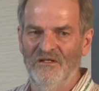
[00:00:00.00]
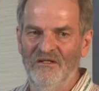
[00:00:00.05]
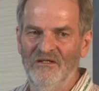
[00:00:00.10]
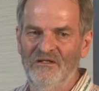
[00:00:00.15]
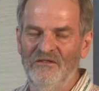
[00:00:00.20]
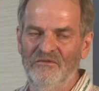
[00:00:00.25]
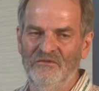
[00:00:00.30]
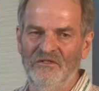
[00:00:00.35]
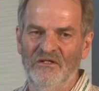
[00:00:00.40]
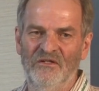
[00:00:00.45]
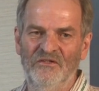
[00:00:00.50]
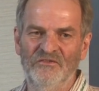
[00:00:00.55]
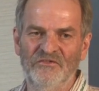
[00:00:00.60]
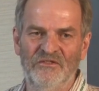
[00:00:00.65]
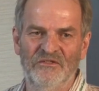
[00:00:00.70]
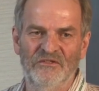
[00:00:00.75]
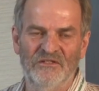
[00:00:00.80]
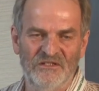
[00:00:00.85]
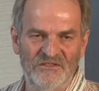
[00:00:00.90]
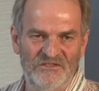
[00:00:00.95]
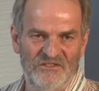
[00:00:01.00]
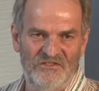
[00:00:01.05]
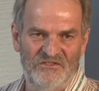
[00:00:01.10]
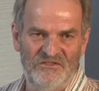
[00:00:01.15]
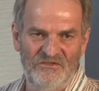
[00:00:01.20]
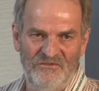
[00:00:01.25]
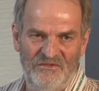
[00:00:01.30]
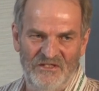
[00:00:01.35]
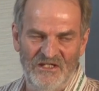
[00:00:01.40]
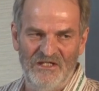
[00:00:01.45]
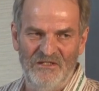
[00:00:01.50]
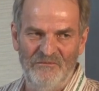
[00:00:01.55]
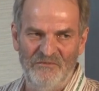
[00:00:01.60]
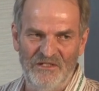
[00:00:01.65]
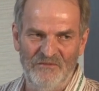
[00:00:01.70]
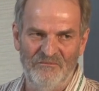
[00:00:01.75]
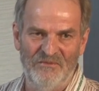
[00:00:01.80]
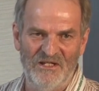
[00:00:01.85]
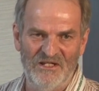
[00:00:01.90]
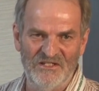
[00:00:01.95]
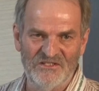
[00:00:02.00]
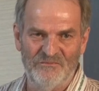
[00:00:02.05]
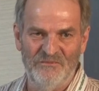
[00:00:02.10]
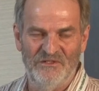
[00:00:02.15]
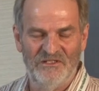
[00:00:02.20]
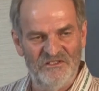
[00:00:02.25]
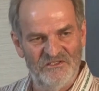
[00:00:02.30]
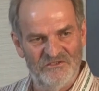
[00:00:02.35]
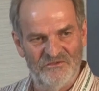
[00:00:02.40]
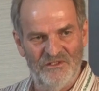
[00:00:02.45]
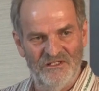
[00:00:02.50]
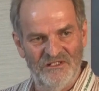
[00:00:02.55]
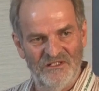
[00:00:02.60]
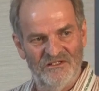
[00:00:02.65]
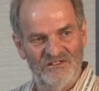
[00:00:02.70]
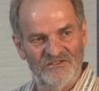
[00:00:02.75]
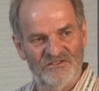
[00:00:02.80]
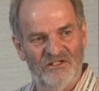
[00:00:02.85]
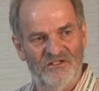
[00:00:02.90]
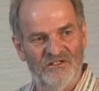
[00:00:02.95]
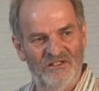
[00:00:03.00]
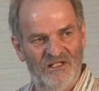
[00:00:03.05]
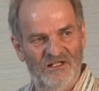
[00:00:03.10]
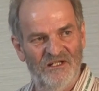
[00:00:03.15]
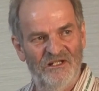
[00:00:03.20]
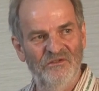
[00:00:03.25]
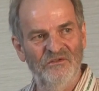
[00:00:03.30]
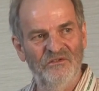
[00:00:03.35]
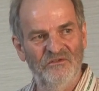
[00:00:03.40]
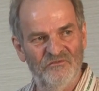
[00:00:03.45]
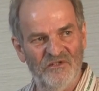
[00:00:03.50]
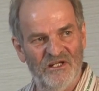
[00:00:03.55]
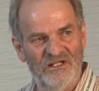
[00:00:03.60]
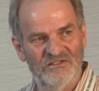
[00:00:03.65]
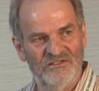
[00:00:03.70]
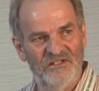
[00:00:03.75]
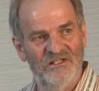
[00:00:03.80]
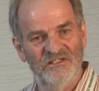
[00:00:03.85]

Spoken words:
clone a 192 kb plasmid into a little tiny cloning vector.